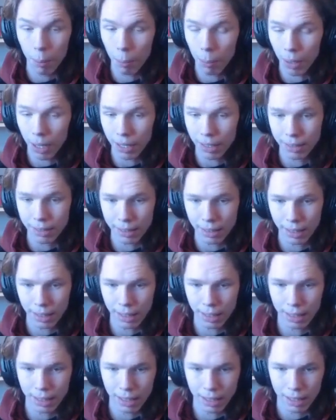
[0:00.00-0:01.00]
but
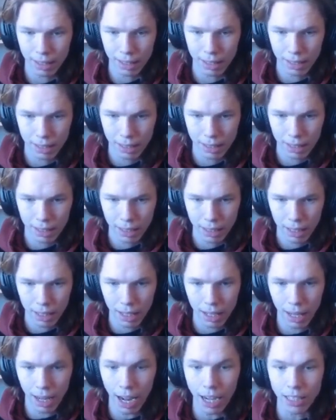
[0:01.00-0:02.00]

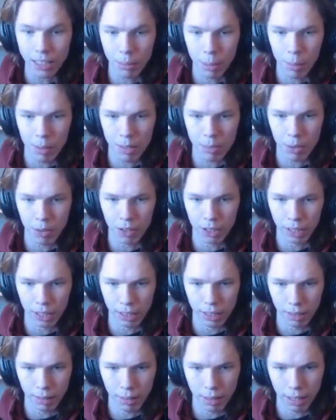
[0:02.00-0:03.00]
it has some of the best music
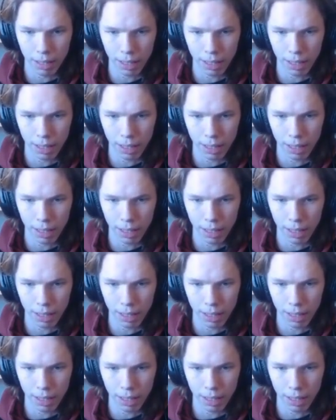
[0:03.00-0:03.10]
in the